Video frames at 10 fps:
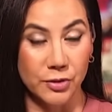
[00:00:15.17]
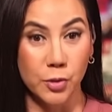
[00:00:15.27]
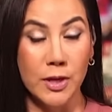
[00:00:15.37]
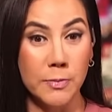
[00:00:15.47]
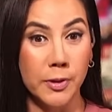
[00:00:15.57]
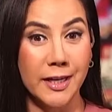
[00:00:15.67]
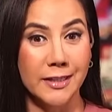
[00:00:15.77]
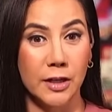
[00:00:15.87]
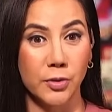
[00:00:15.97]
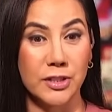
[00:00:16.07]
So he
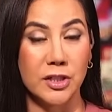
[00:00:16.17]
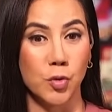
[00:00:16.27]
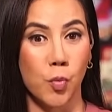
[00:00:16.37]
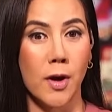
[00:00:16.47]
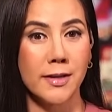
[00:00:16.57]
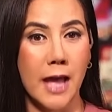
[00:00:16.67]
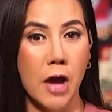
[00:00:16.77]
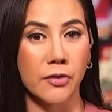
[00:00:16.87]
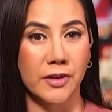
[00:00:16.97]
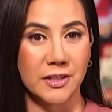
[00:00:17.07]
pleaded guilty to one
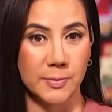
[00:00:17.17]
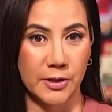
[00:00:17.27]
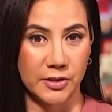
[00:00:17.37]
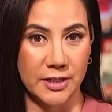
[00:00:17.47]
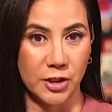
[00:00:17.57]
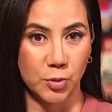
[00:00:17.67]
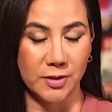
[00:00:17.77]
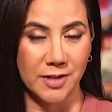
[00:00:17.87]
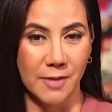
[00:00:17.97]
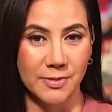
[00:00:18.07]
count of conspiracy to
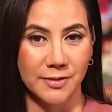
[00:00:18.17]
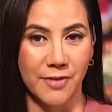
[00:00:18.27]
attempt to